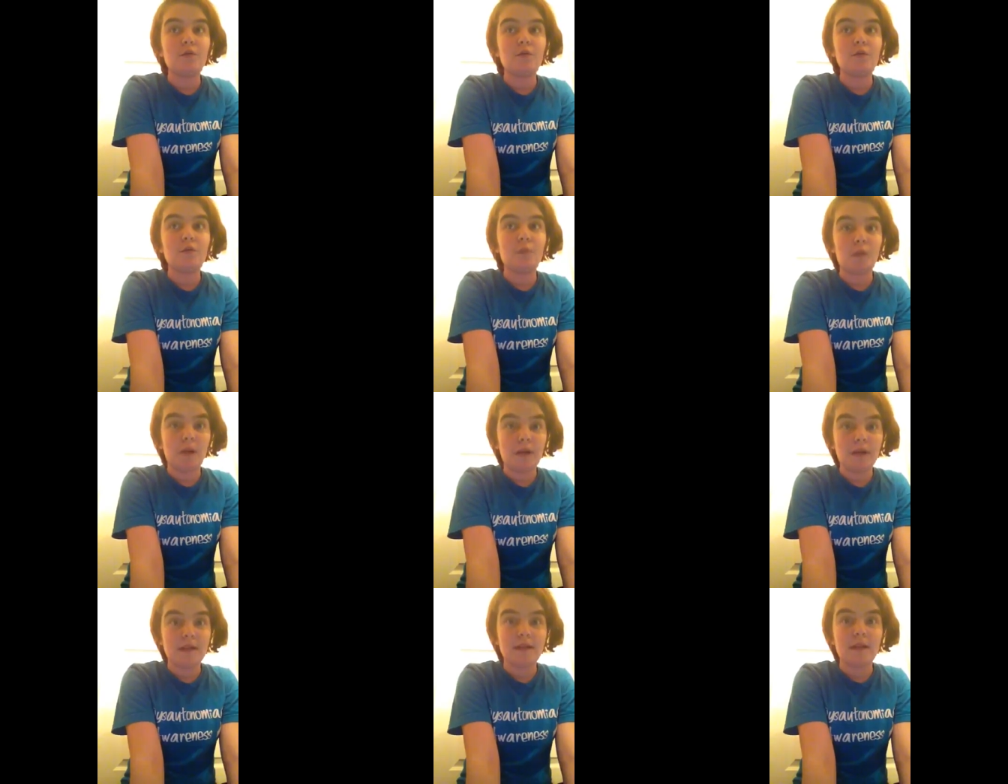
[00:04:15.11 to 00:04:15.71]

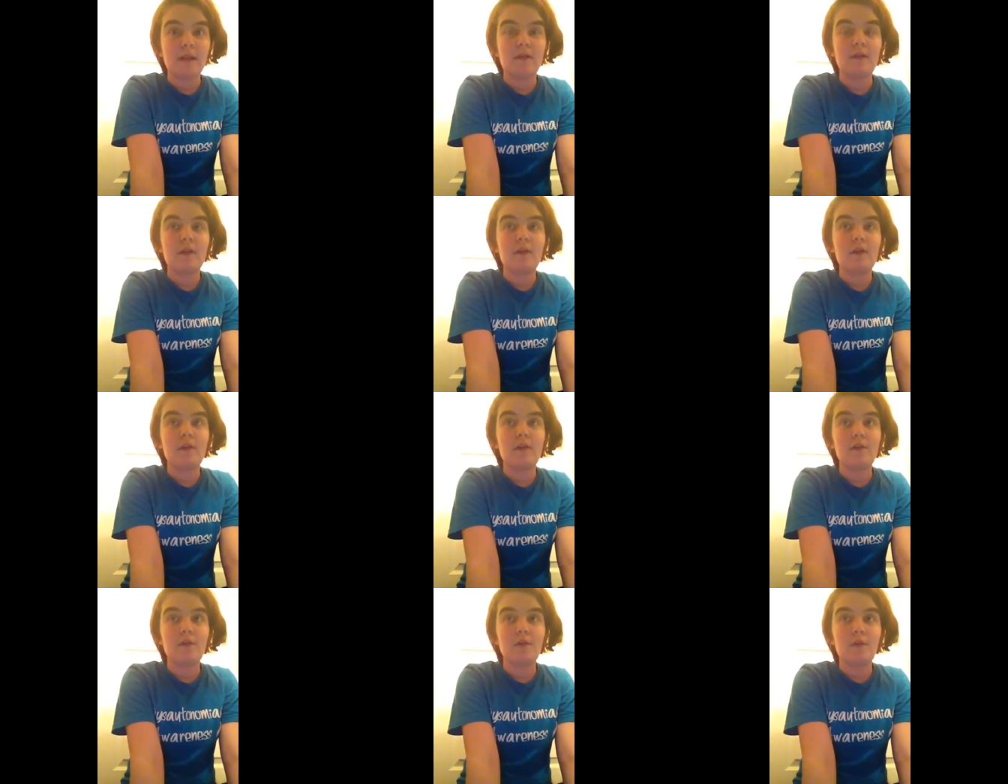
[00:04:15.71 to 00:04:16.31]

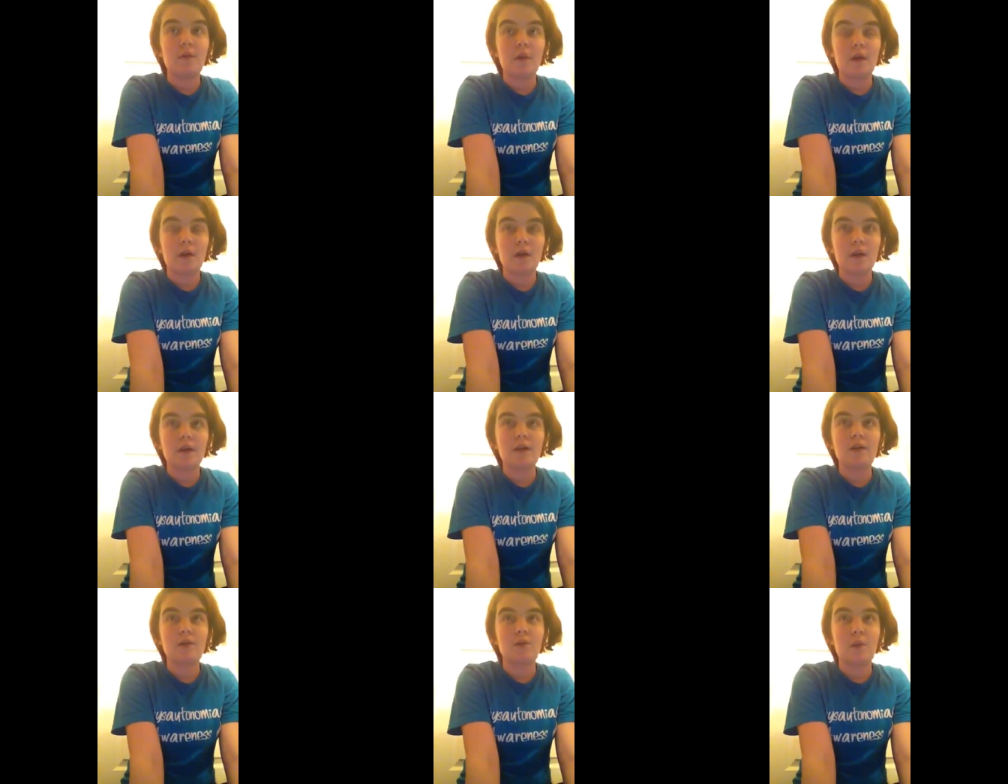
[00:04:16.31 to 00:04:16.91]
27th to
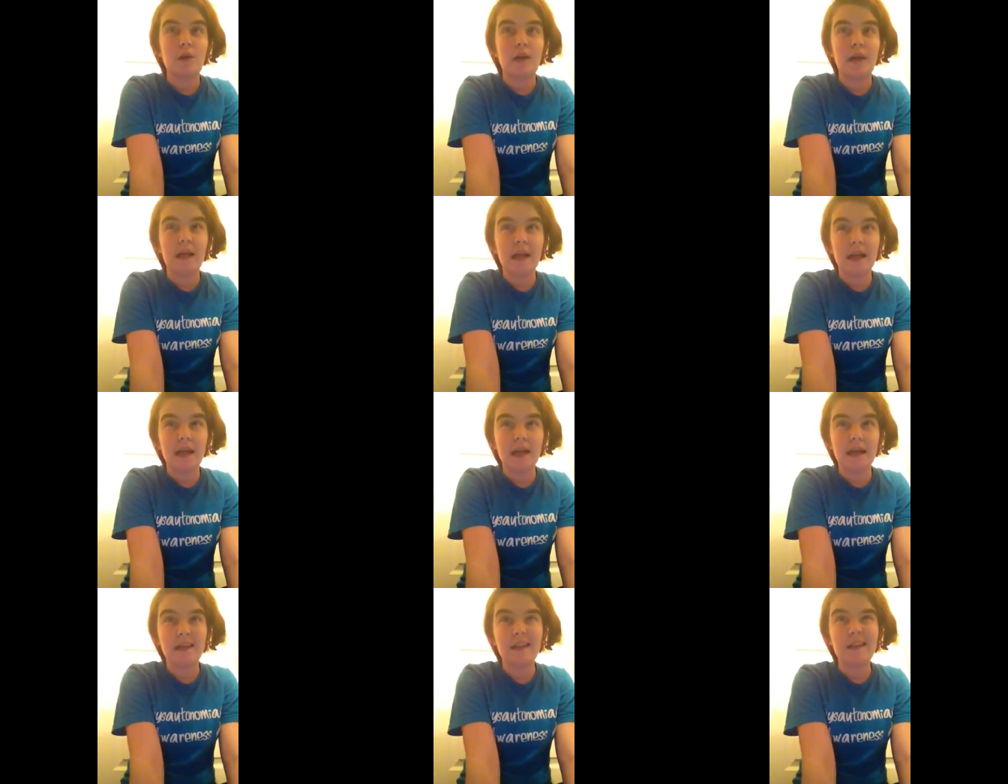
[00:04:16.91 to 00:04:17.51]
August
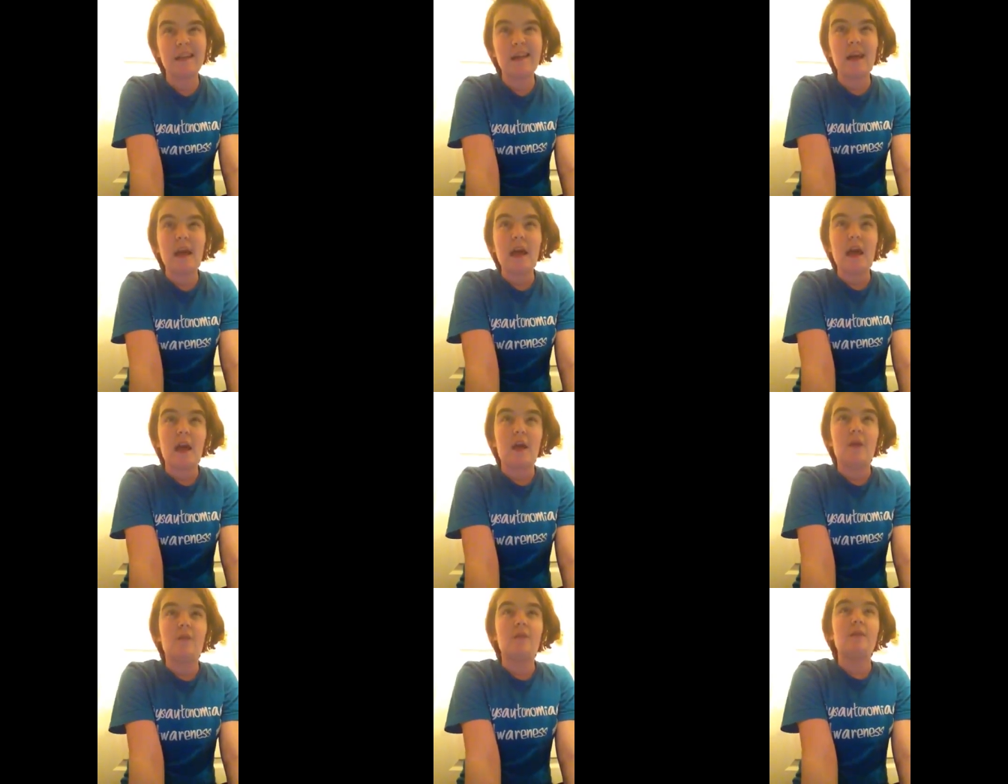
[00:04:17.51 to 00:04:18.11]
28th,
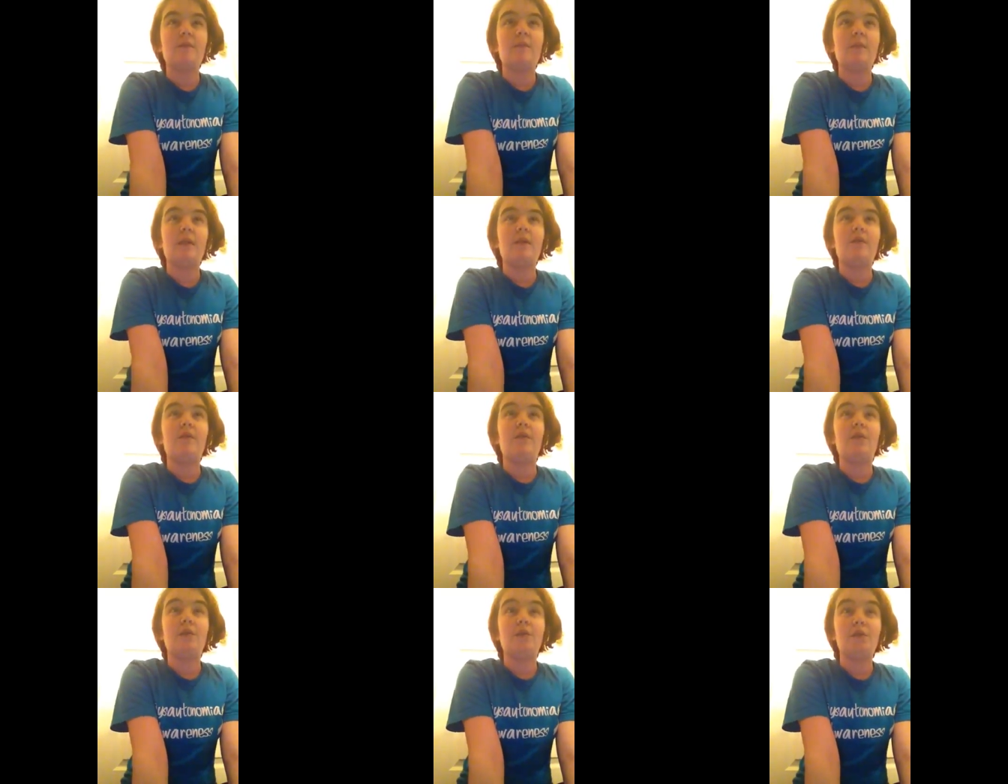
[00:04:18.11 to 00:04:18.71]
and I was admitted
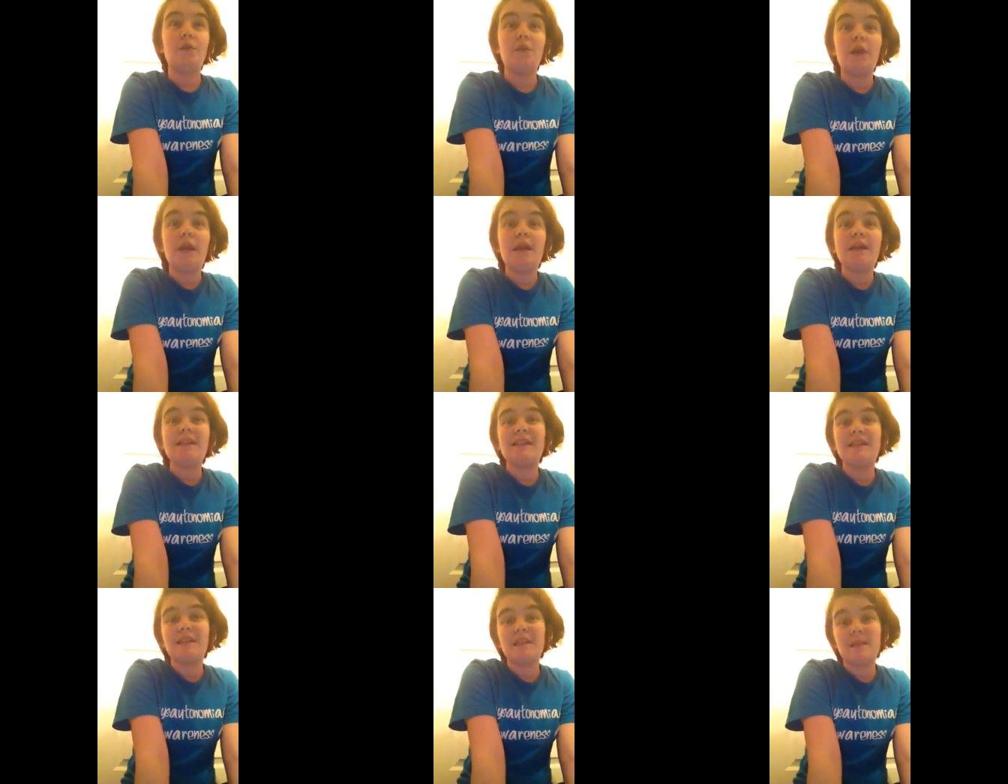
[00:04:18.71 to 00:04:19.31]
for two
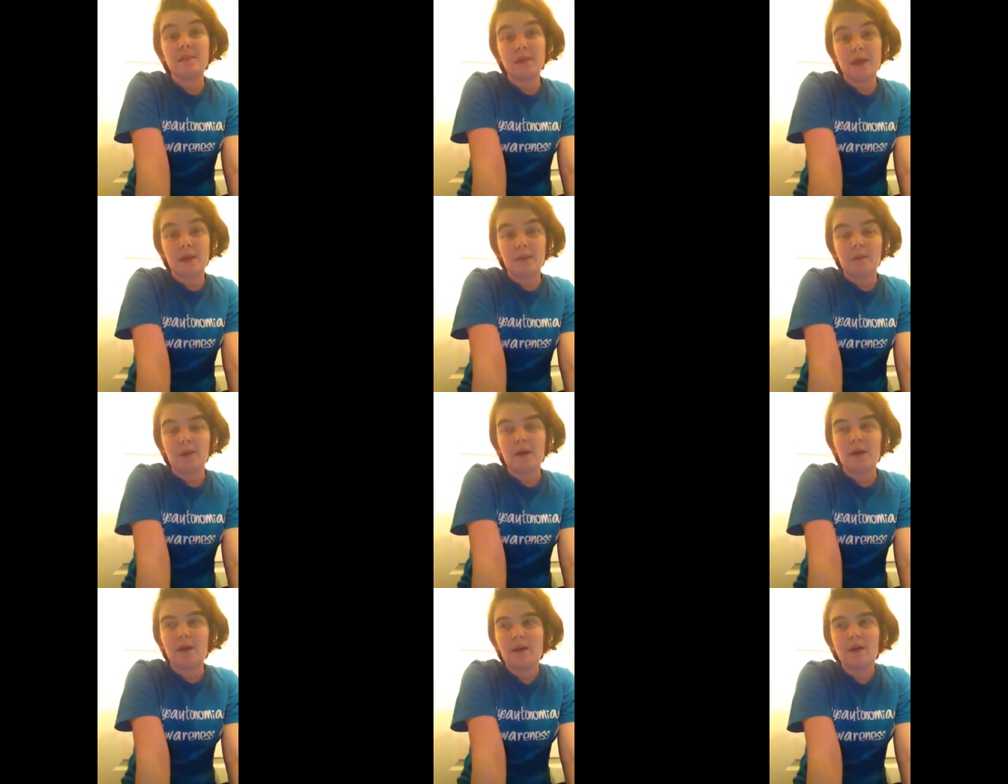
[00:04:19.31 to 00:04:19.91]
days in
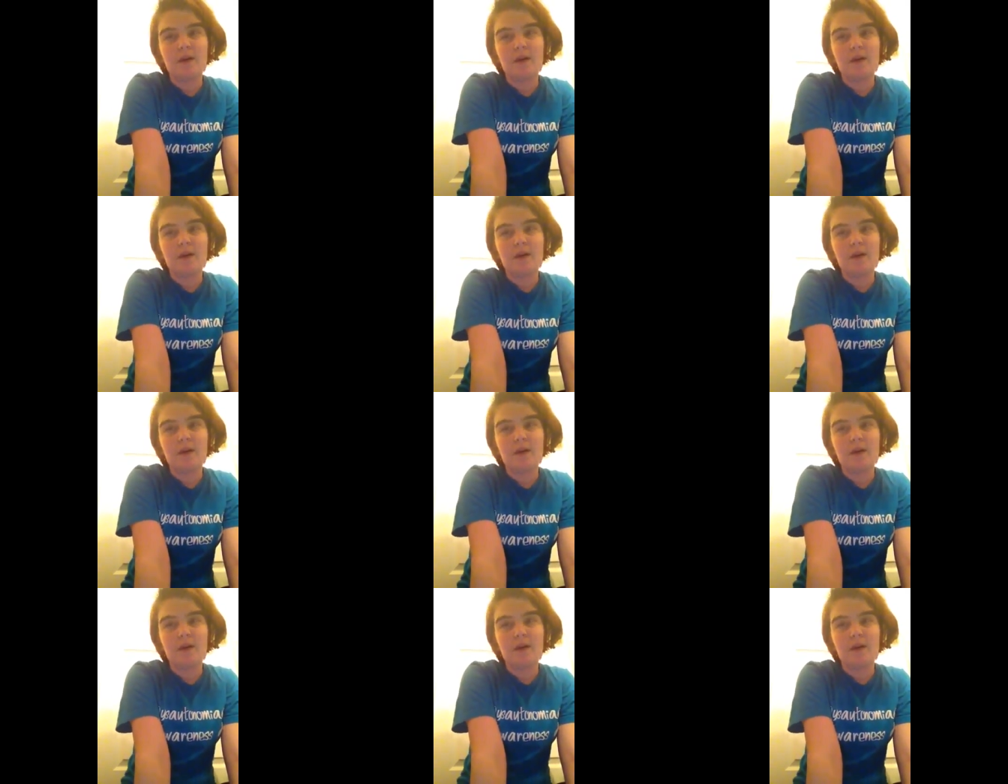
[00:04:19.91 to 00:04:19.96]
September.